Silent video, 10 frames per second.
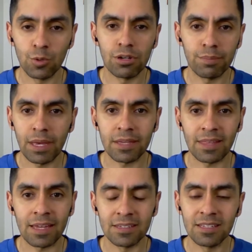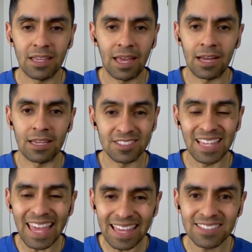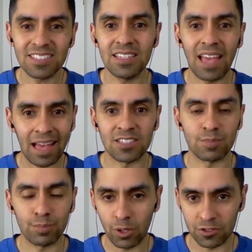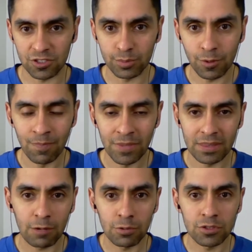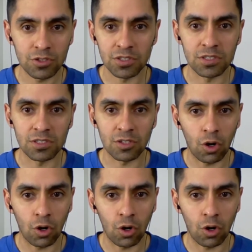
you want to make that uh, as easy as possible. That reduces the